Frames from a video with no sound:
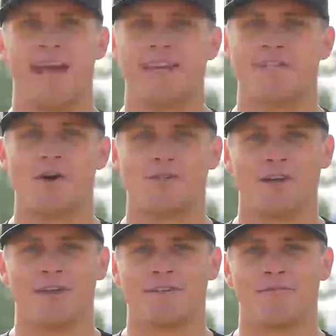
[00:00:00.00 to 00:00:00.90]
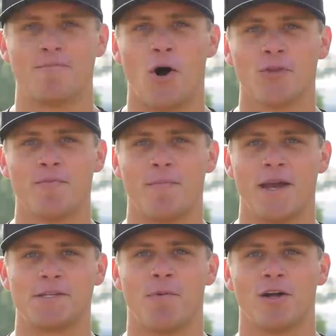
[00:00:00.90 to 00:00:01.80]
Hey, it's Coach Justin from Ultimate
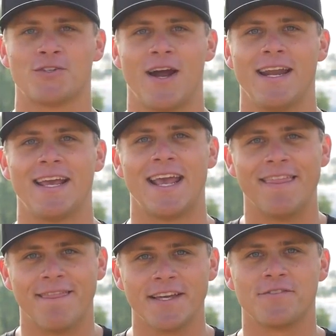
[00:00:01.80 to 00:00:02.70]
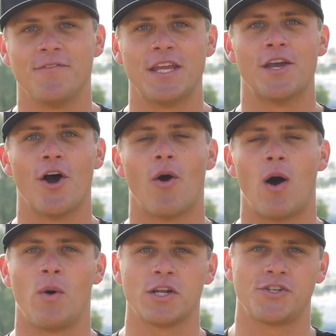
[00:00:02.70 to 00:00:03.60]
Baseball Training. In this video,
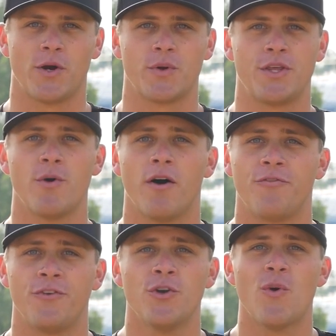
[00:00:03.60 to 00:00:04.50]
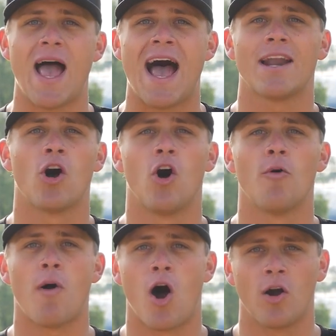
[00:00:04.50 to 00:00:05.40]
I wanna share with you a few
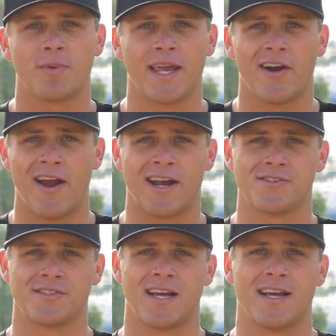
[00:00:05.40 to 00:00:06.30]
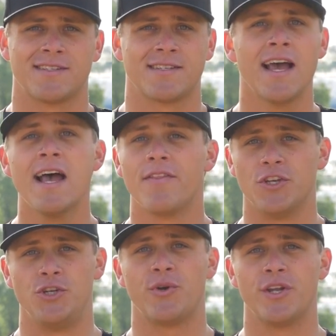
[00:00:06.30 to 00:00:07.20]
at-home arm care exercises
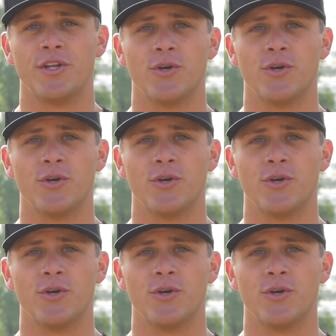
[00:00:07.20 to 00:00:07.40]
that you can